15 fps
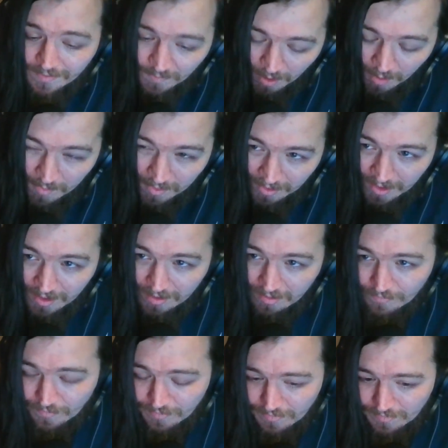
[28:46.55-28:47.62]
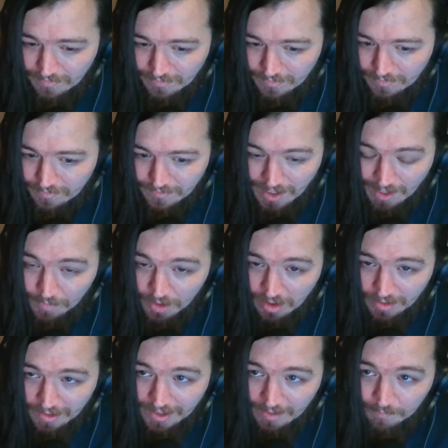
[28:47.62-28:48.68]
of the Premier League, like
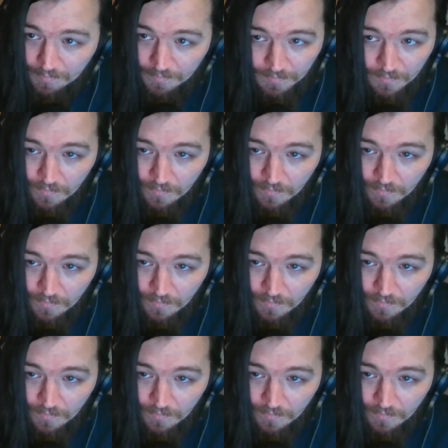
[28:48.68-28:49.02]
Burnley, can